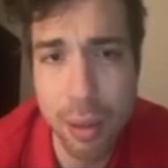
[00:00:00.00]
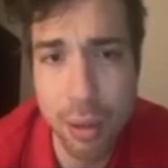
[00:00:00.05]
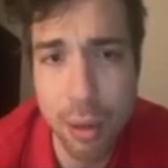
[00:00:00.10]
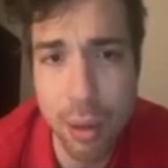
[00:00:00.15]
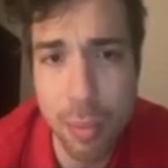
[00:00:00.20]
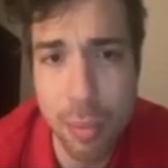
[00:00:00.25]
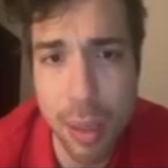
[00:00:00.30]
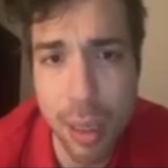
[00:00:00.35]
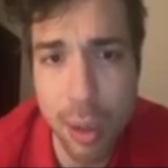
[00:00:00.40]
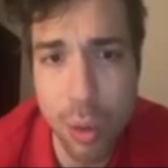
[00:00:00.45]
You're going
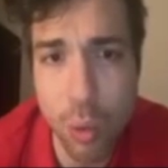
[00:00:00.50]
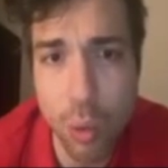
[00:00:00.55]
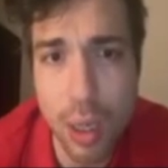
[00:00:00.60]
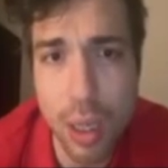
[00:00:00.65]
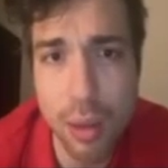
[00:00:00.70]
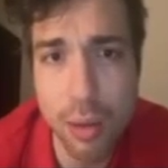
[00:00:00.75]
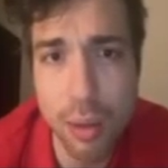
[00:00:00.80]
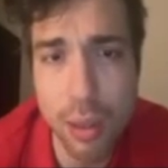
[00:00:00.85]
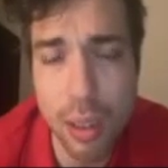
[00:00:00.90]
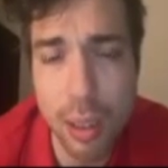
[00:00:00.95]
to play queen
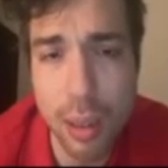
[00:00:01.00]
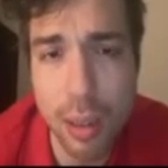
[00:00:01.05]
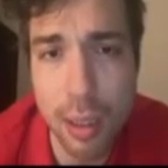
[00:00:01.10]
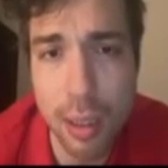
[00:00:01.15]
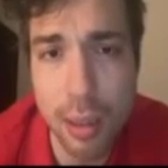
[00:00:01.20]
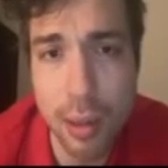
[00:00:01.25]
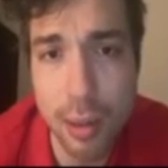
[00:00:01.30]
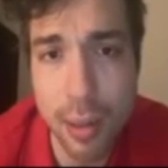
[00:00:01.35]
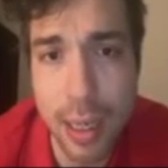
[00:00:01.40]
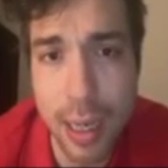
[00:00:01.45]
to
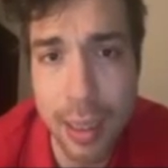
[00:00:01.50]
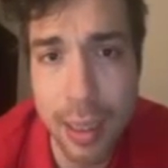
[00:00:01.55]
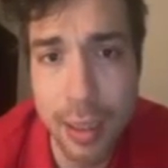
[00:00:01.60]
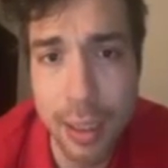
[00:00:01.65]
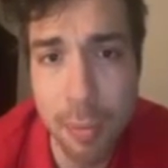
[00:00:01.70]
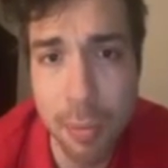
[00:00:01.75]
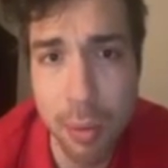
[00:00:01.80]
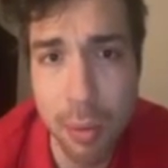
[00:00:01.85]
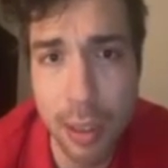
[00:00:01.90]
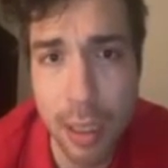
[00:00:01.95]
c3, the knight is
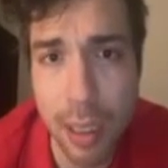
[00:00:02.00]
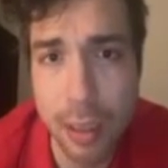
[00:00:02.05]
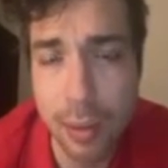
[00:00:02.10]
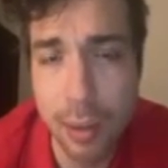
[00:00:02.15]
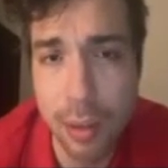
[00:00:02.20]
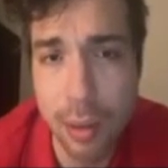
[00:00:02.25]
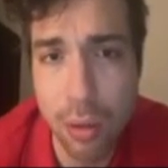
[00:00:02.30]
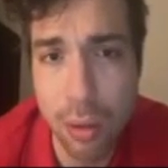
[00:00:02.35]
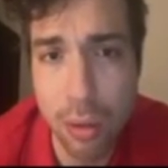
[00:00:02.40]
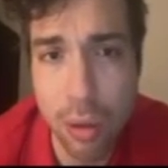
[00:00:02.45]

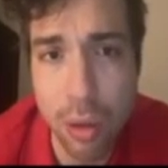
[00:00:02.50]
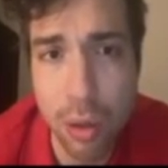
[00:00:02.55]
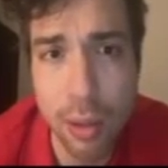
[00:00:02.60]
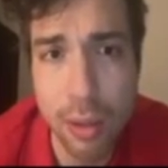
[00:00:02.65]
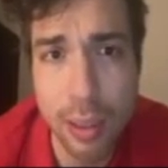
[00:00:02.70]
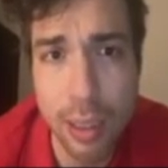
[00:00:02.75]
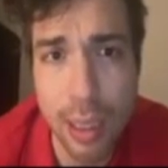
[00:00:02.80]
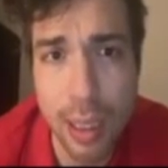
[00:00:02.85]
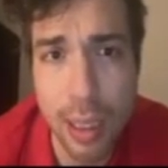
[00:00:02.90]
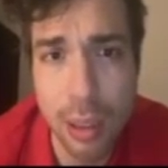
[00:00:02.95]
protected, you're going
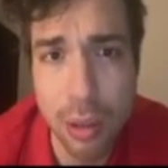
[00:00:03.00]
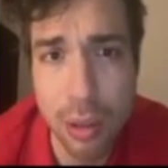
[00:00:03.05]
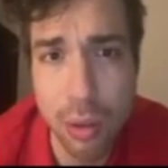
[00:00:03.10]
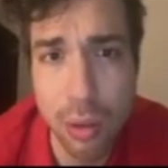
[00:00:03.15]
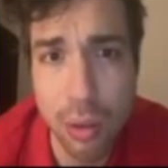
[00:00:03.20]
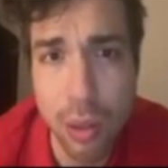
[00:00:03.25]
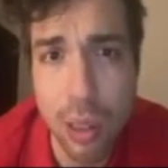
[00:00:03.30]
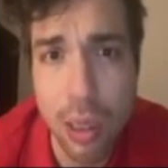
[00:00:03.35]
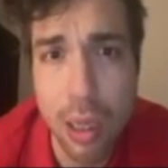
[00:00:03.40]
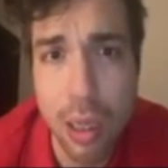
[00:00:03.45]
to
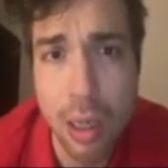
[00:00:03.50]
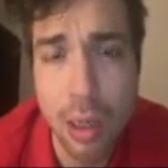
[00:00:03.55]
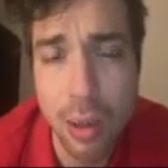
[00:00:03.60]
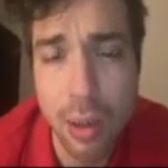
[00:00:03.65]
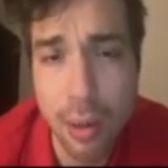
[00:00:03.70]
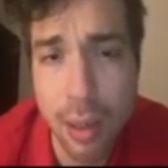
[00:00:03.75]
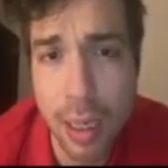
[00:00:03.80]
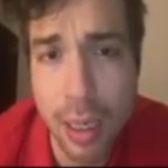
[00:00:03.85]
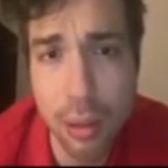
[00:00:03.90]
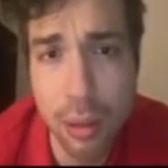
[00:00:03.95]
castle,
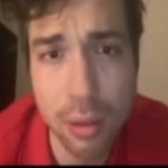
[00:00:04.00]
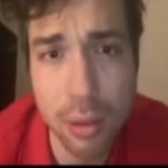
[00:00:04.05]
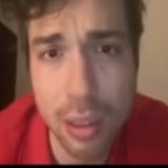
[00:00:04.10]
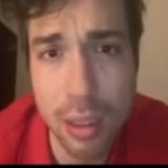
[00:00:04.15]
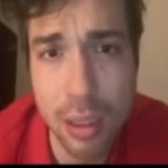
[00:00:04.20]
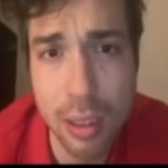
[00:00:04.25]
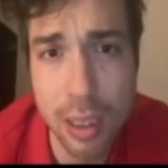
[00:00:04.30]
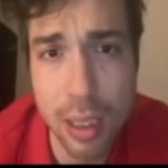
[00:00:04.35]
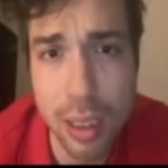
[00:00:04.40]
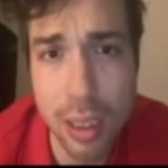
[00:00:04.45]
knight to
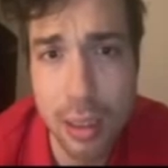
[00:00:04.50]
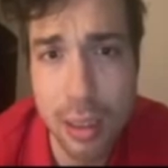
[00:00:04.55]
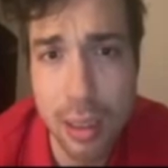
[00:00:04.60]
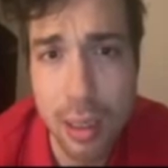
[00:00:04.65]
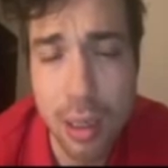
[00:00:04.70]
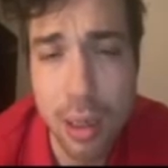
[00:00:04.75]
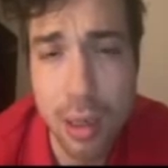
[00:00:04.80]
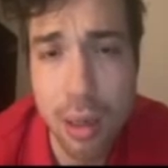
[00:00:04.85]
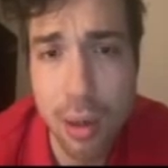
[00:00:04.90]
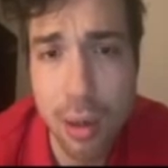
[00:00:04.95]
c6,
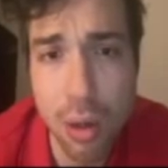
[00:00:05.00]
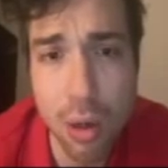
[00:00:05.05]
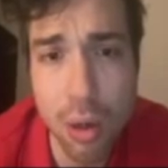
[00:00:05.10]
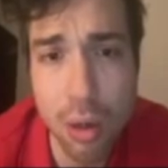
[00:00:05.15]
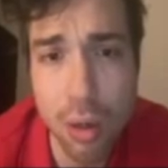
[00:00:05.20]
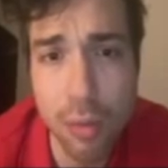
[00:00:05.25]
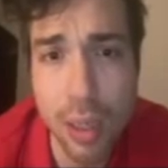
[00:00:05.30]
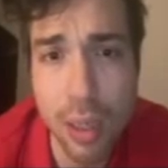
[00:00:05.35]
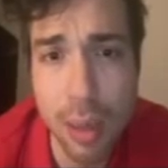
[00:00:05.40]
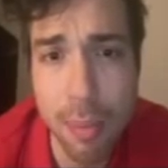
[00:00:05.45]

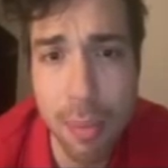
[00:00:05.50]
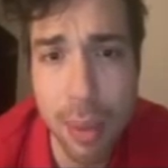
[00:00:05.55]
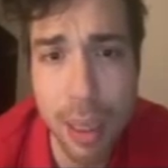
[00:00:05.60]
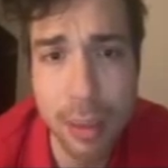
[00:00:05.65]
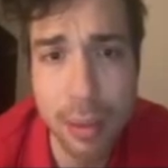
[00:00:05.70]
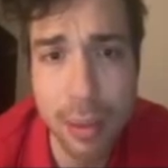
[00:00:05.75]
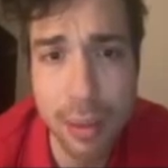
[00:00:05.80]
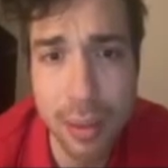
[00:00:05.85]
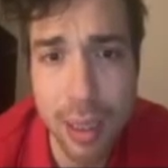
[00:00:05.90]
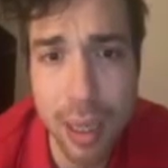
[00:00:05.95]
none of that matters.